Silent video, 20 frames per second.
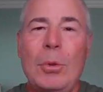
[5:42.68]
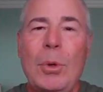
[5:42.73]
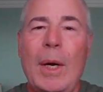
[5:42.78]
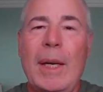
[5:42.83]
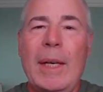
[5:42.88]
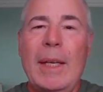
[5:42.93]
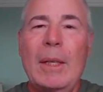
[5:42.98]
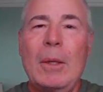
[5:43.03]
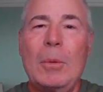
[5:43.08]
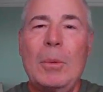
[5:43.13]

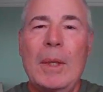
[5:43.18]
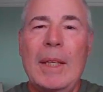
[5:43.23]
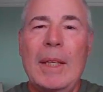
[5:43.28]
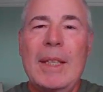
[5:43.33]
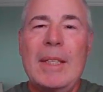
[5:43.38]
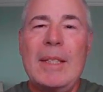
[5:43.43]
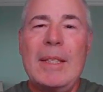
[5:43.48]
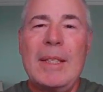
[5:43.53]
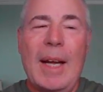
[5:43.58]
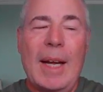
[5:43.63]

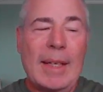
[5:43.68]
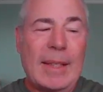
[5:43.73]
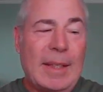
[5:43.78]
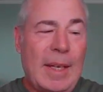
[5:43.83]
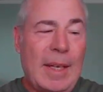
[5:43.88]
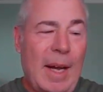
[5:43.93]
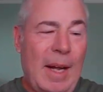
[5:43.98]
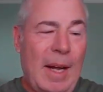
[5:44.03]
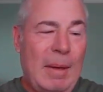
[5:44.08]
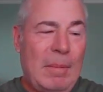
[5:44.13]

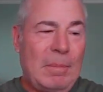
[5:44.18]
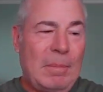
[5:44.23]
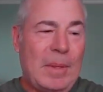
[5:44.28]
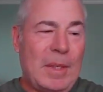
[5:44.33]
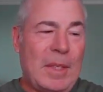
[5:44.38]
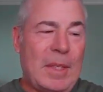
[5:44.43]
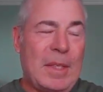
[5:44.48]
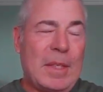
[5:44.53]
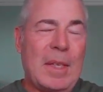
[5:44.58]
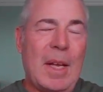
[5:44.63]
Cranialrelease.com.
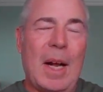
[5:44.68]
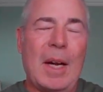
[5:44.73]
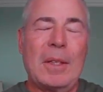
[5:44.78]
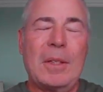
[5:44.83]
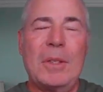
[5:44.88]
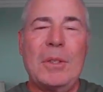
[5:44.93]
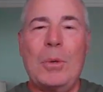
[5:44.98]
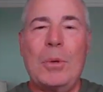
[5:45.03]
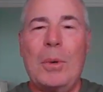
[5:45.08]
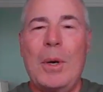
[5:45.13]
This is
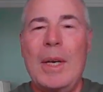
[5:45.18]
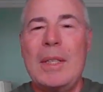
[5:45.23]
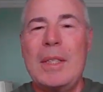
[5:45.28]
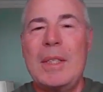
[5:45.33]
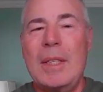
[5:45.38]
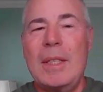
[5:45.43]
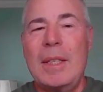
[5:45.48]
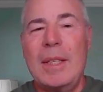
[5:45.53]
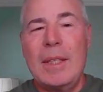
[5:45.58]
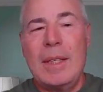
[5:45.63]
Dr.
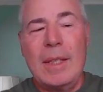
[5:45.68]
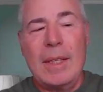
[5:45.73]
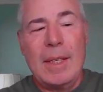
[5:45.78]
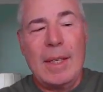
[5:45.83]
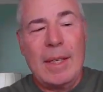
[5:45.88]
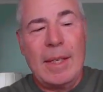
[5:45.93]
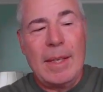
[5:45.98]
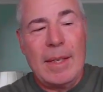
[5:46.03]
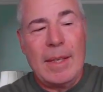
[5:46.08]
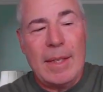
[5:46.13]
Doreste
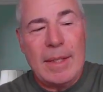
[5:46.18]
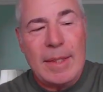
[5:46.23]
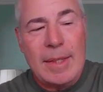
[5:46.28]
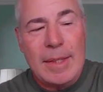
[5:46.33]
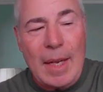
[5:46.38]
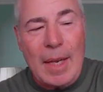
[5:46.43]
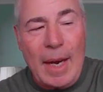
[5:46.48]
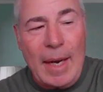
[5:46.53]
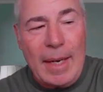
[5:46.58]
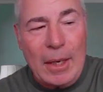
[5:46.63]

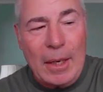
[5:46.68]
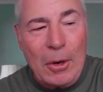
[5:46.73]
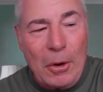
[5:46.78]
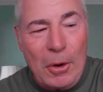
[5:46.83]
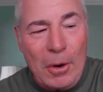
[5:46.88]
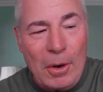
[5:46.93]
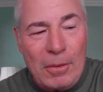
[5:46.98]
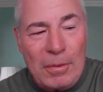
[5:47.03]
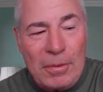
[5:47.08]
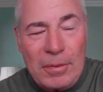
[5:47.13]
signing
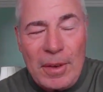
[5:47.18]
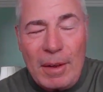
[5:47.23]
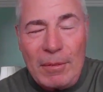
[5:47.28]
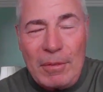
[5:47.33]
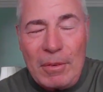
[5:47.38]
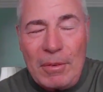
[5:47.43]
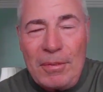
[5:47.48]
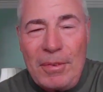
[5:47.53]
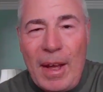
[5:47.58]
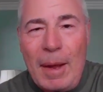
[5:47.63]
off.
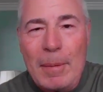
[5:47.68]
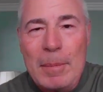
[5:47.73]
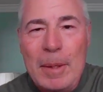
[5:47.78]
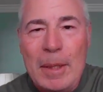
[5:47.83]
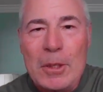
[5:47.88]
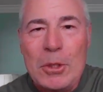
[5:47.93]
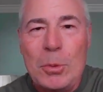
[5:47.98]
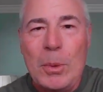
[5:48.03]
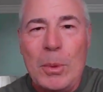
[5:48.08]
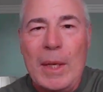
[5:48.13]
Have a
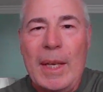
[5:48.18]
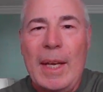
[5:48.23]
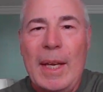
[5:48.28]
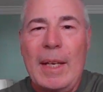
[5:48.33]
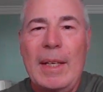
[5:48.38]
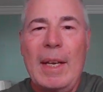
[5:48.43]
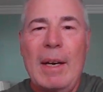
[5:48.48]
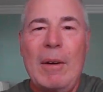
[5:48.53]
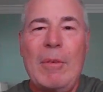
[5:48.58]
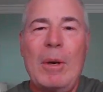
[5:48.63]
fabulous
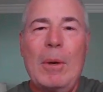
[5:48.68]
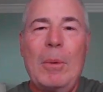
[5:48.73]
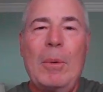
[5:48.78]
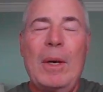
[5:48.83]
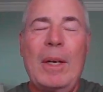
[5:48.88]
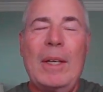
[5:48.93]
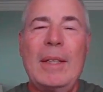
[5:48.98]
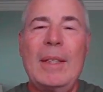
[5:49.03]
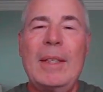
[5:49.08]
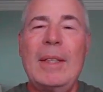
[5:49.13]
weekend,
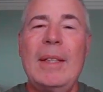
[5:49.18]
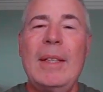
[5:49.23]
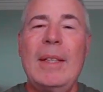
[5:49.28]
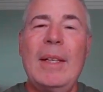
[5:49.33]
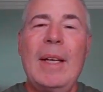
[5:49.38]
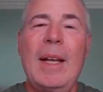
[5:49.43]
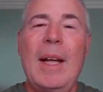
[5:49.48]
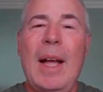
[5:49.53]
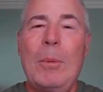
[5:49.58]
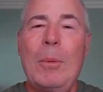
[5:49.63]
everyone.
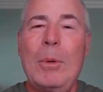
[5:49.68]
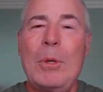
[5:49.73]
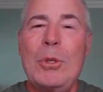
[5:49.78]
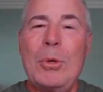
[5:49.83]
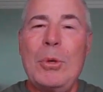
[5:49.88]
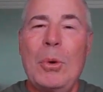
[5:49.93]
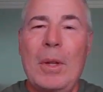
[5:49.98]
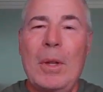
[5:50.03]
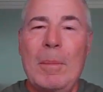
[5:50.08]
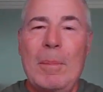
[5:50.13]
I
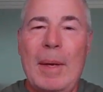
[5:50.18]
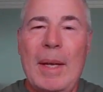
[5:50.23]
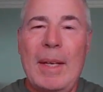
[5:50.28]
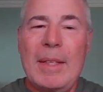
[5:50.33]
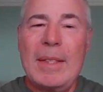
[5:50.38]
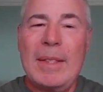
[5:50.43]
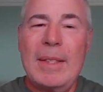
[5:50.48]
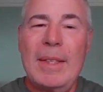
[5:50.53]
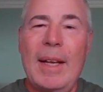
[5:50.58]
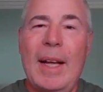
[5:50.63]
wish you all the
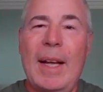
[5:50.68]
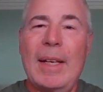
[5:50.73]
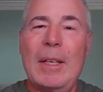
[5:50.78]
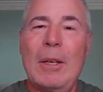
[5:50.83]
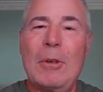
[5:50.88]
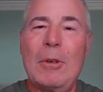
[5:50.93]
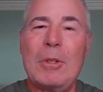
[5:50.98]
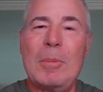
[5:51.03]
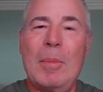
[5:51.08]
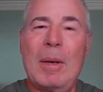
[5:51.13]
best.
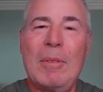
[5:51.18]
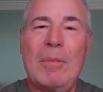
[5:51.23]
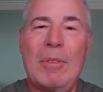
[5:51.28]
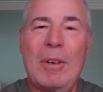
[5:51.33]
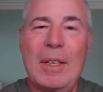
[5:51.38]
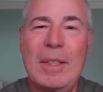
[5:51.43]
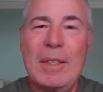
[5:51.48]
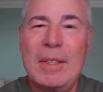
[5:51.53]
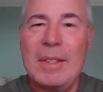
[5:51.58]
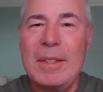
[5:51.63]
Adios, my
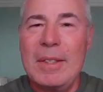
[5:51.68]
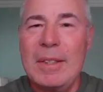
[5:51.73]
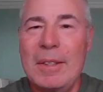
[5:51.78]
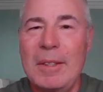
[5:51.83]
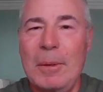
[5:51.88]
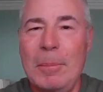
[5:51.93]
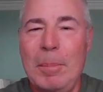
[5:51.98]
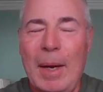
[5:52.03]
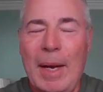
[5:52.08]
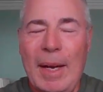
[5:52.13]
friends.
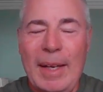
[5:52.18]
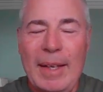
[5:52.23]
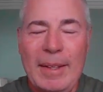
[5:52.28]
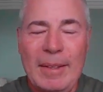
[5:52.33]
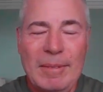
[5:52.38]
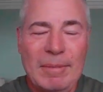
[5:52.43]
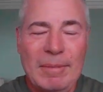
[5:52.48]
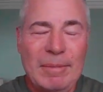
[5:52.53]
Goodbye.